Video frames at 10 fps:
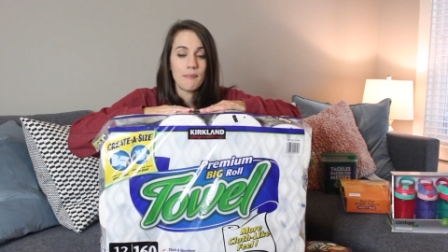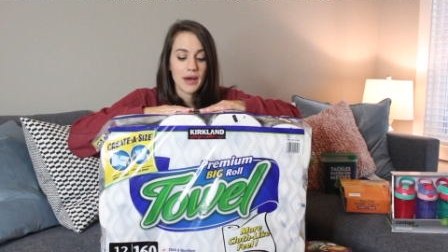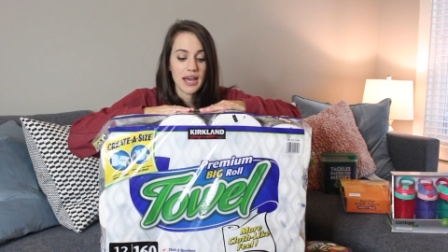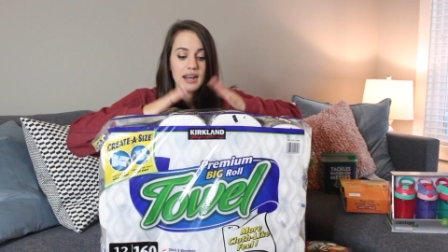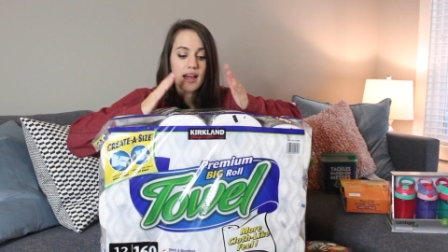
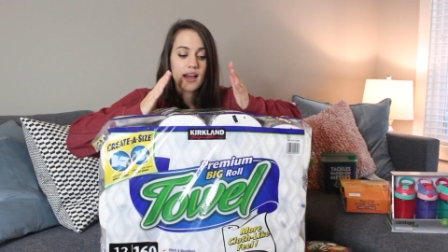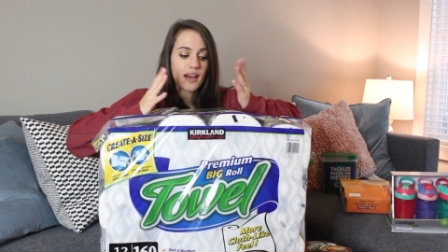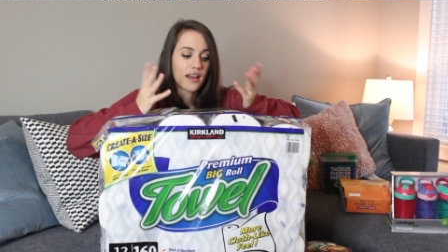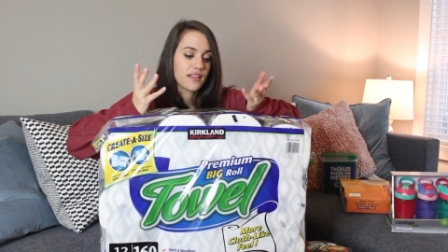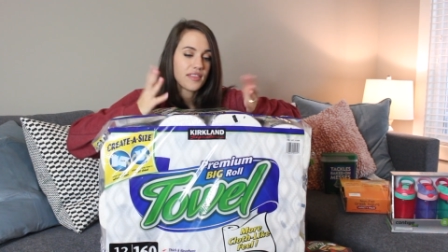but
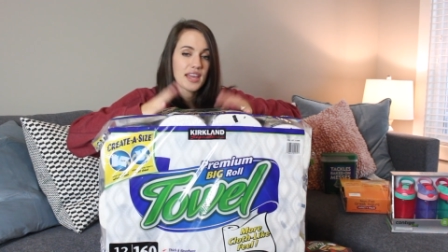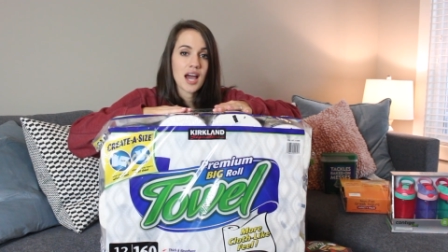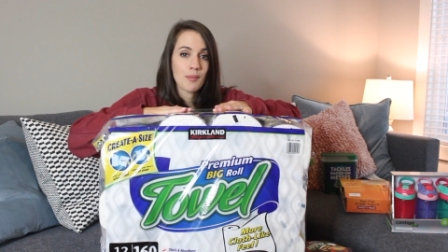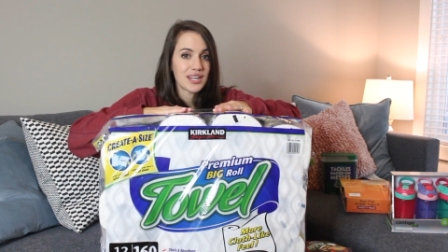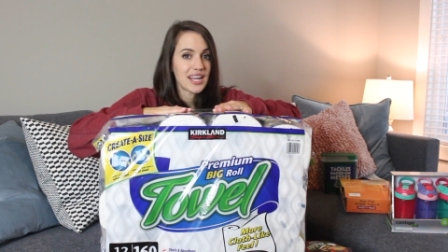they
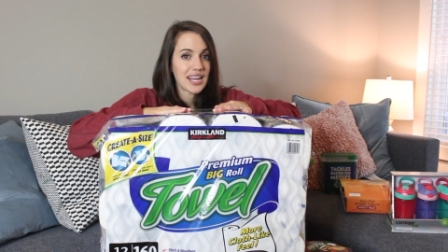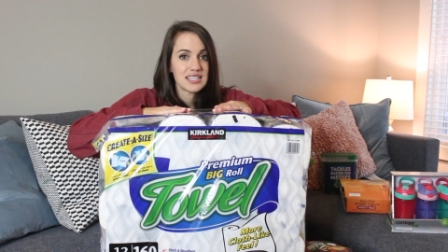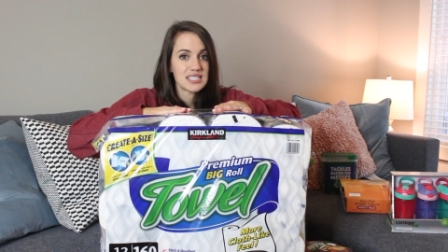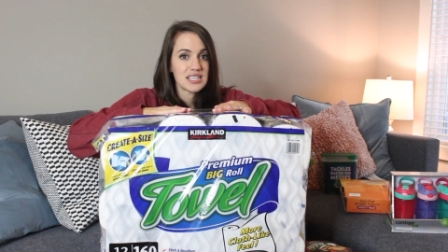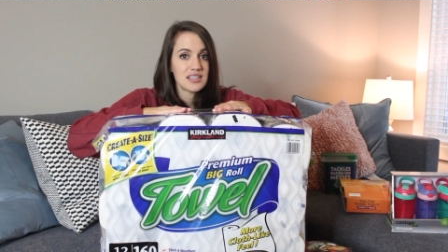come in
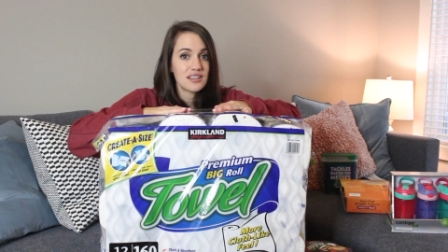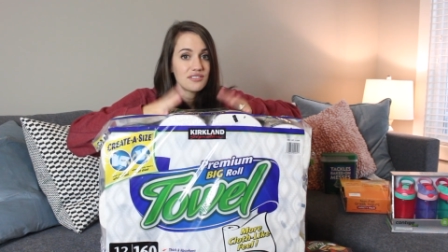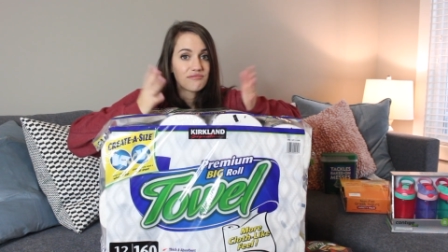handy